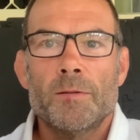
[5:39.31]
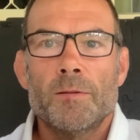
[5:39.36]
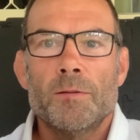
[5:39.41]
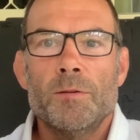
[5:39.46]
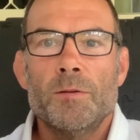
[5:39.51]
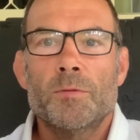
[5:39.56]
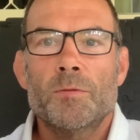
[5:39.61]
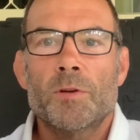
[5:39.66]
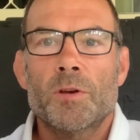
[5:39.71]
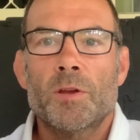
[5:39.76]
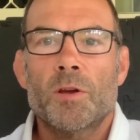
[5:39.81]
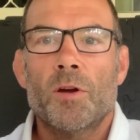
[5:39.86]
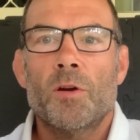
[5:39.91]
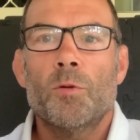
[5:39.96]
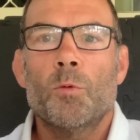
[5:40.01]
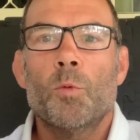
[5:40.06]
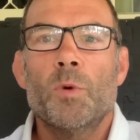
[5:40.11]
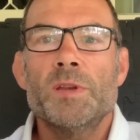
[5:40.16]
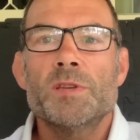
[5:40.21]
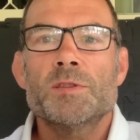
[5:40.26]
you've got to go,
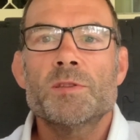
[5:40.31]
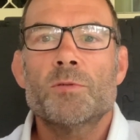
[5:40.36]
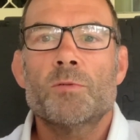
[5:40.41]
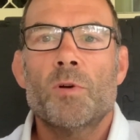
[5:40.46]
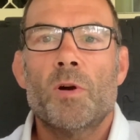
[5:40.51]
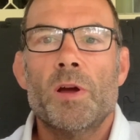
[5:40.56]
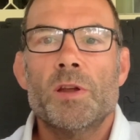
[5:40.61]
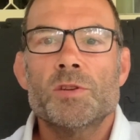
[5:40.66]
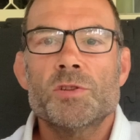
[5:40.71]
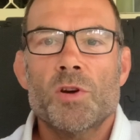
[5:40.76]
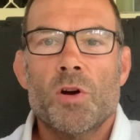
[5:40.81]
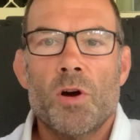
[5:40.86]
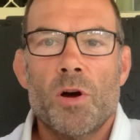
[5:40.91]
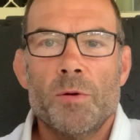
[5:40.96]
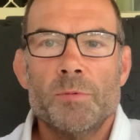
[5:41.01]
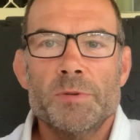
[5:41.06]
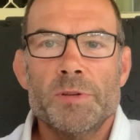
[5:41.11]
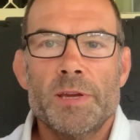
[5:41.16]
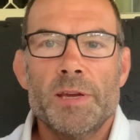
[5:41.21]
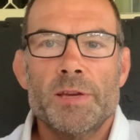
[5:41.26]
when's the right time
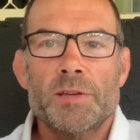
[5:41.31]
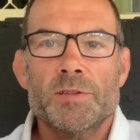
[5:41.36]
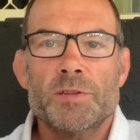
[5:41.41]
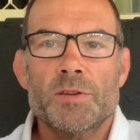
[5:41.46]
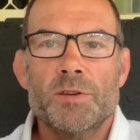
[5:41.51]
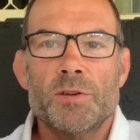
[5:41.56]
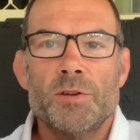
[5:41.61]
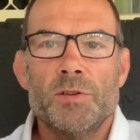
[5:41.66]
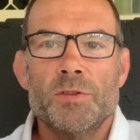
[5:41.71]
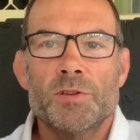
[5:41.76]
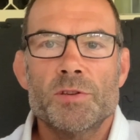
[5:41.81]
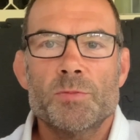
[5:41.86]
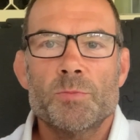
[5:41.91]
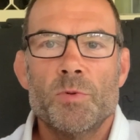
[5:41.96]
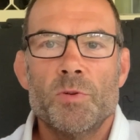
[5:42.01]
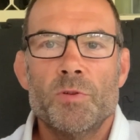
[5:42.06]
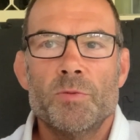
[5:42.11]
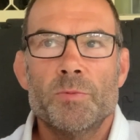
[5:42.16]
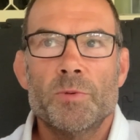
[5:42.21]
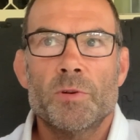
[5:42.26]
to execute this
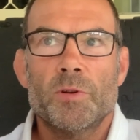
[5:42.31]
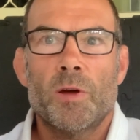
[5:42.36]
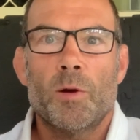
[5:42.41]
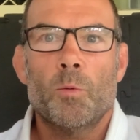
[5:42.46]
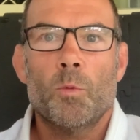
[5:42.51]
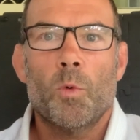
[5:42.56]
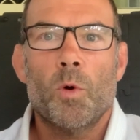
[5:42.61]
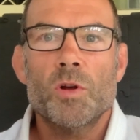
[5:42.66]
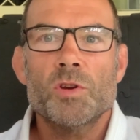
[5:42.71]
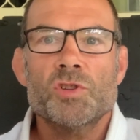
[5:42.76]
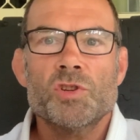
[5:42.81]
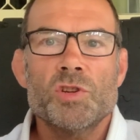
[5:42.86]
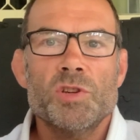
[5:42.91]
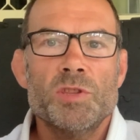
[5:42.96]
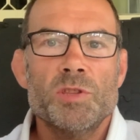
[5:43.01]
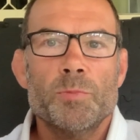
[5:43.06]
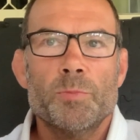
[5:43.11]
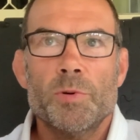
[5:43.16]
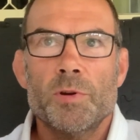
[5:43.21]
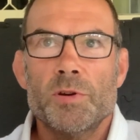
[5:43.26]
movement? Like watching
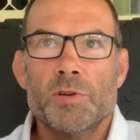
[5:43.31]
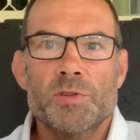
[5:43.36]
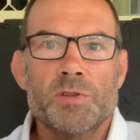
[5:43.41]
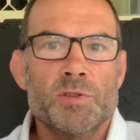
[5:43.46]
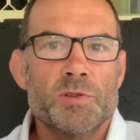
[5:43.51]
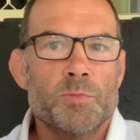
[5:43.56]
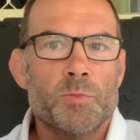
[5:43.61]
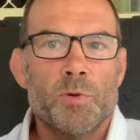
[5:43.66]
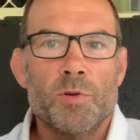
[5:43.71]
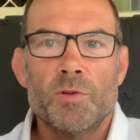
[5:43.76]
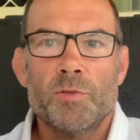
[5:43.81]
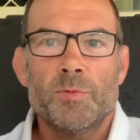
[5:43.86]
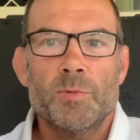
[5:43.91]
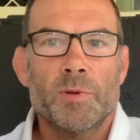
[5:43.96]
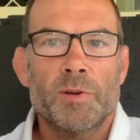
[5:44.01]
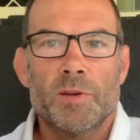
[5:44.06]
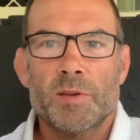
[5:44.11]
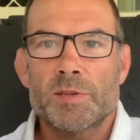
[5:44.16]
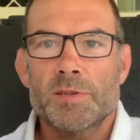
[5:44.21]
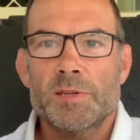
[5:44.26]
the person's
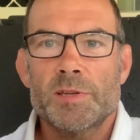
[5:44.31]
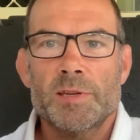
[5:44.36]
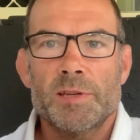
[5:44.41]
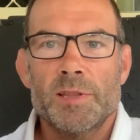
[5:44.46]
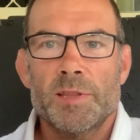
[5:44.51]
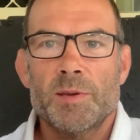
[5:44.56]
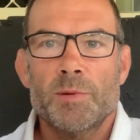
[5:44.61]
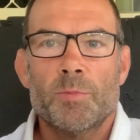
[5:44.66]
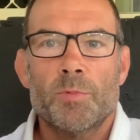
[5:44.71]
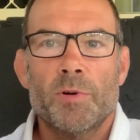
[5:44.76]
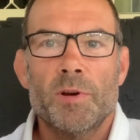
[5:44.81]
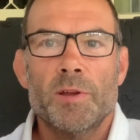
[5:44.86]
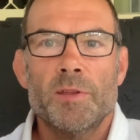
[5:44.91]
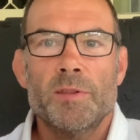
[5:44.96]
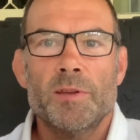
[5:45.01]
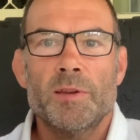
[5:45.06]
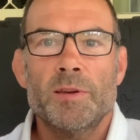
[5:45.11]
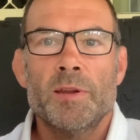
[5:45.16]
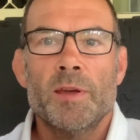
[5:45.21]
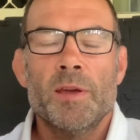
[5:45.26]
movement, listening to their
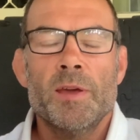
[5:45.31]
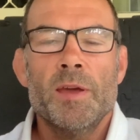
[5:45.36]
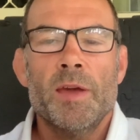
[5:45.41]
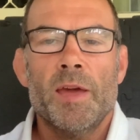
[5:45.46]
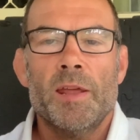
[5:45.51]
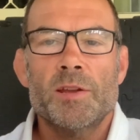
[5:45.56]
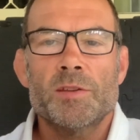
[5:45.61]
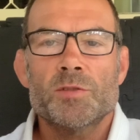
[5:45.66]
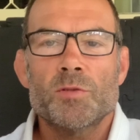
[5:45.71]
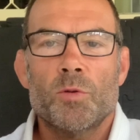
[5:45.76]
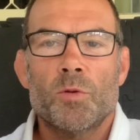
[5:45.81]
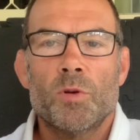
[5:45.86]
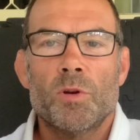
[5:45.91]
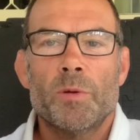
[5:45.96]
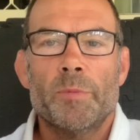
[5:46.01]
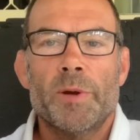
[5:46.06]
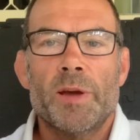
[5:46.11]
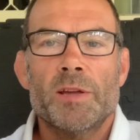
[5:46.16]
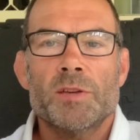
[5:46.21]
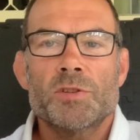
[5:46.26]
breathing, and it's all
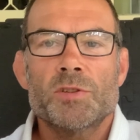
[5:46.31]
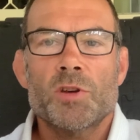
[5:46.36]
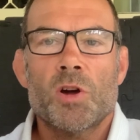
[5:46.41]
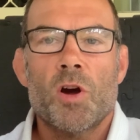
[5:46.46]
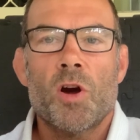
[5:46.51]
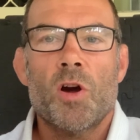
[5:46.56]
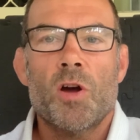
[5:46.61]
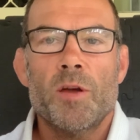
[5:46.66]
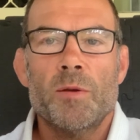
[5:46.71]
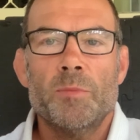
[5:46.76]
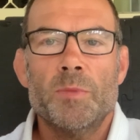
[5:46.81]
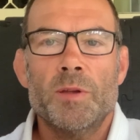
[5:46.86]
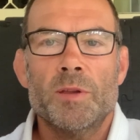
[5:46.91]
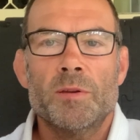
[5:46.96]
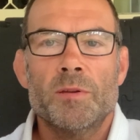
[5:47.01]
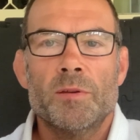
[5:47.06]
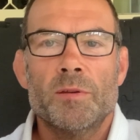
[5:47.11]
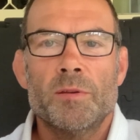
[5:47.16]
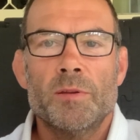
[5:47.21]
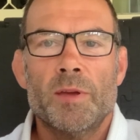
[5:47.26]
about timing.
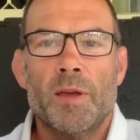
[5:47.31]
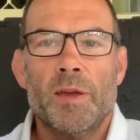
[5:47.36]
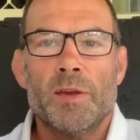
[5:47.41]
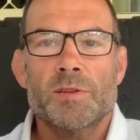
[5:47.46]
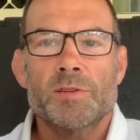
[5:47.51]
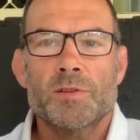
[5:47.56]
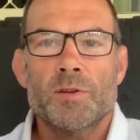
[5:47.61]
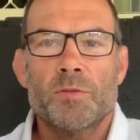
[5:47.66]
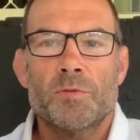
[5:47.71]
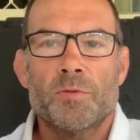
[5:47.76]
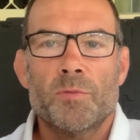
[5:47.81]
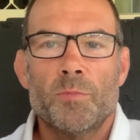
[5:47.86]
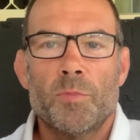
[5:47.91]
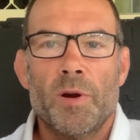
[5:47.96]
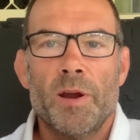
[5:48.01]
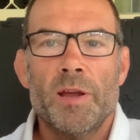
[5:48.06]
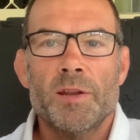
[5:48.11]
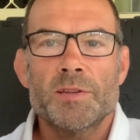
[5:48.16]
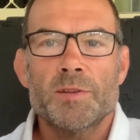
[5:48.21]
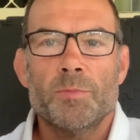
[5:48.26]
Yeah, so from
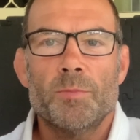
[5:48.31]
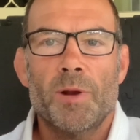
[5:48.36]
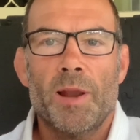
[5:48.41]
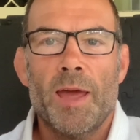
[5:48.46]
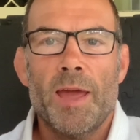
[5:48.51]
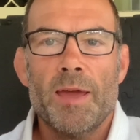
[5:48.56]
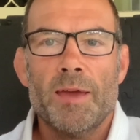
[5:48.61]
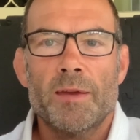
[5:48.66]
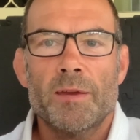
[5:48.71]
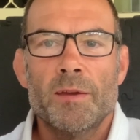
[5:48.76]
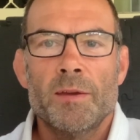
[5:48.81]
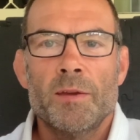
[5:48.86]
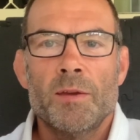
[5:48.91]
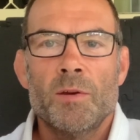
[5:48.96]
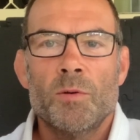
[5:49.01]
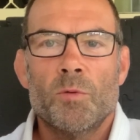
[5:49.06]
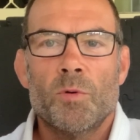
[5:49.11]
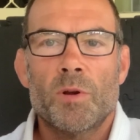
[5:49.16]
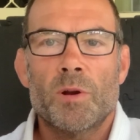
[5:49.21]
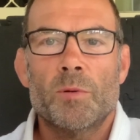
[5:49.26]
brown to black,
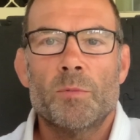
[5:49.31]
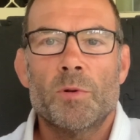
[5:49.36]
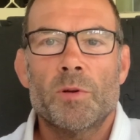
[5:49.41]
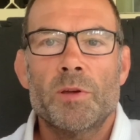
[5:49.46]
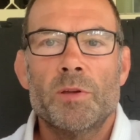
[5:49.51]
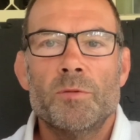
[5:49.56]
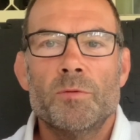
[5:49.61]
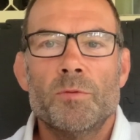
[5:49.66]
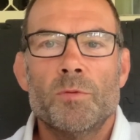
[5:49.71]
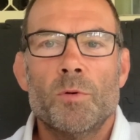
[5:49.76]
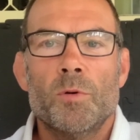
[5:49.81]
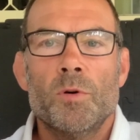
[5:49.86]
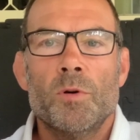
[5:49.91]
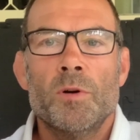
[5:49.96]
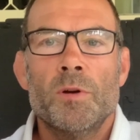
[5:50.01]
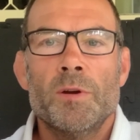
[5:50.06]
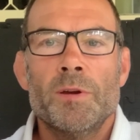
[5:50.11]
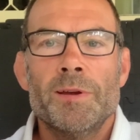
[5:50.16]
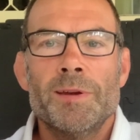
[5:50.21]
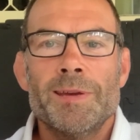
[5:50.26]
what I'm looking for
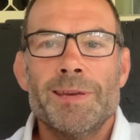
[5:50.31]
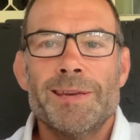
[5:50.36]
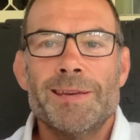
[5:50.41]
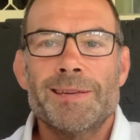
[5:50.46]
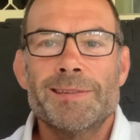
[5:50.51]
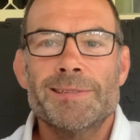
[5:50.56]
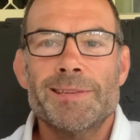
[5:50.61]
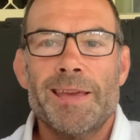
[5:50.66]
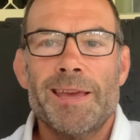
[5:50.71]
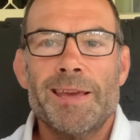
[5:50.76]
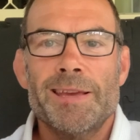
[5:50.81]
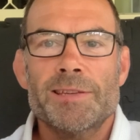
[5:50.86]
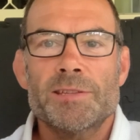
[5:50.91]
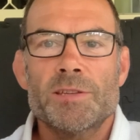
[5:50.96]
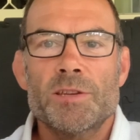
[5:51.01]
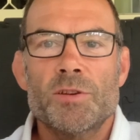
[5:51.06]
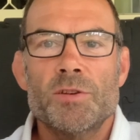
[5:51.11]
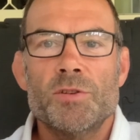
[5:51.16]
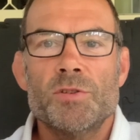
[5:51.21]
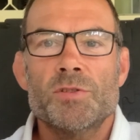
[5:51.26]
is
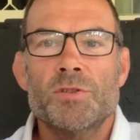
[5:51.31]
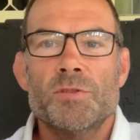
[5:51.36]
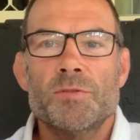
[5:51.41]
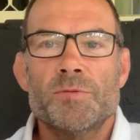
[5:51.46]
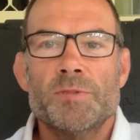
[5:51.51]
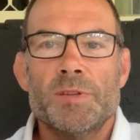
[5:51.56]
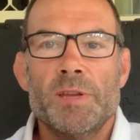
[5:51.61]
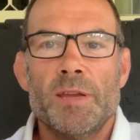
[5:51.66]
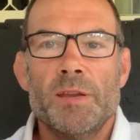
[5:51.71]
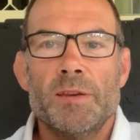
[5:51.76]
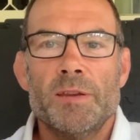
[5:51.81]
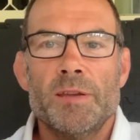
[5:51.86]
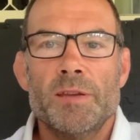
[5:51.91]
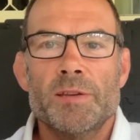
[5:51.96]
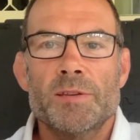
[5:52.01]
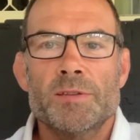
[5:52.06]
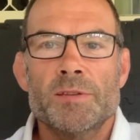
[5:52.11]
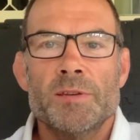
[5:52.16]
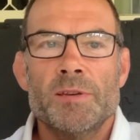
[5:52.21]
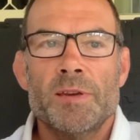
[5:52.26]
execution of
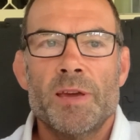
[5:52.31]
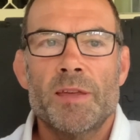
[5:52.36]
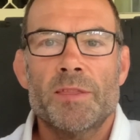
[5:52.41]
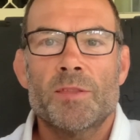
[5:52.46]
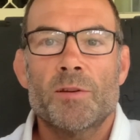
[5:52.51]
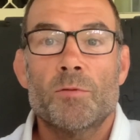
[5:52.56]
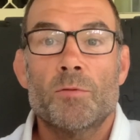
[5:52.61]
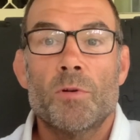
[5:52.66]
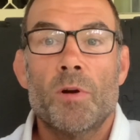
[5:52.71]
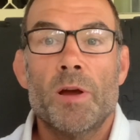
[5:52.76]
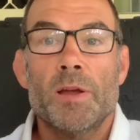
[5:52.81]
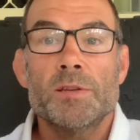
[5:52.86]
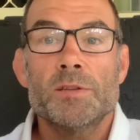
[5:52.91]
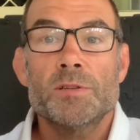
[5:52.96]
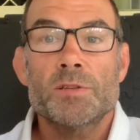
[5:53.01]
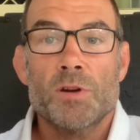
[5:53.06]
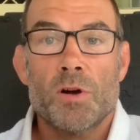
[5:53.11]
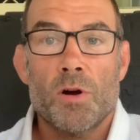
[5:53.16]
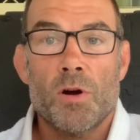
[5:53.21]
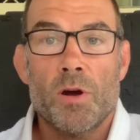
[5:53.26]
techniques at the right
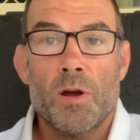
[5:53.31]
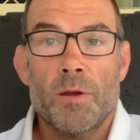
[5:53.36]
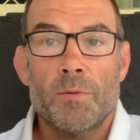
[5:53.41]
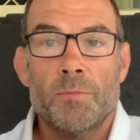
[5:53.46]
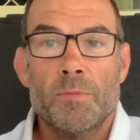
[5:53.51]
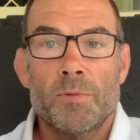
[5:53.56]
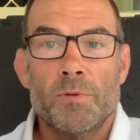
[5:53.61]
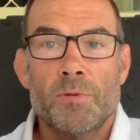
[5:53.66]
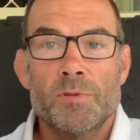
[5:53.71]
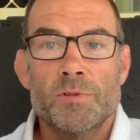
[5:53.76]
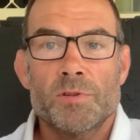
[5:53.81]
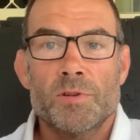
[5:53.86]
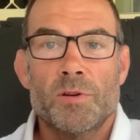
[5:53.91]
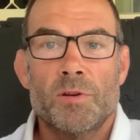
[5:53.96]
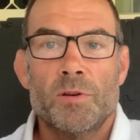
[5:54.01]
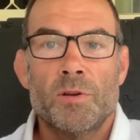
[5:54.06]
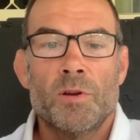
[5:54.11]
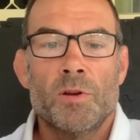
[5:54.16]
time. So